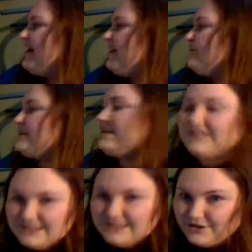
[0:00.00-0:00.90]
With the
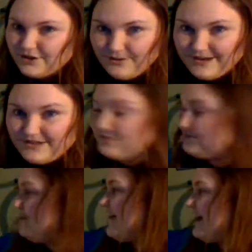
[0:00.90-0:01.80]
literal equation,
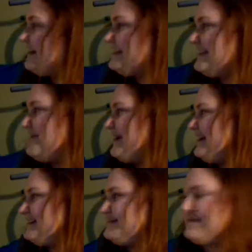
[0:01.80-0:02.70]
we've got c
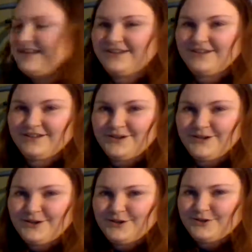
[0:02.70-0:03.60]
minus b.
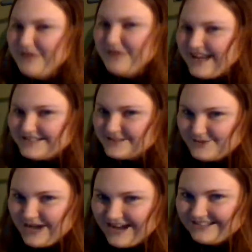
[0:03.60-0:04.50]
You can't
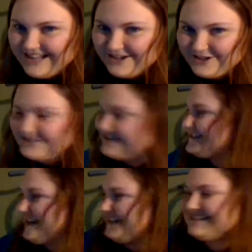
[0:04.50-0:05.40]
subtract letters. It's
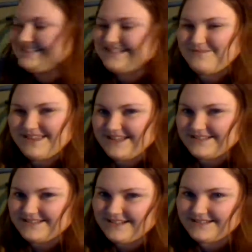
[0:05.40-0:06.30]
not the same thing
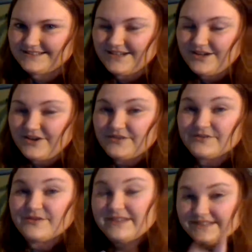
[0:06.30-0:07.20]
as this.
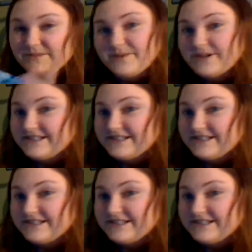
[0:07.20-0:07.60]
So this is where it's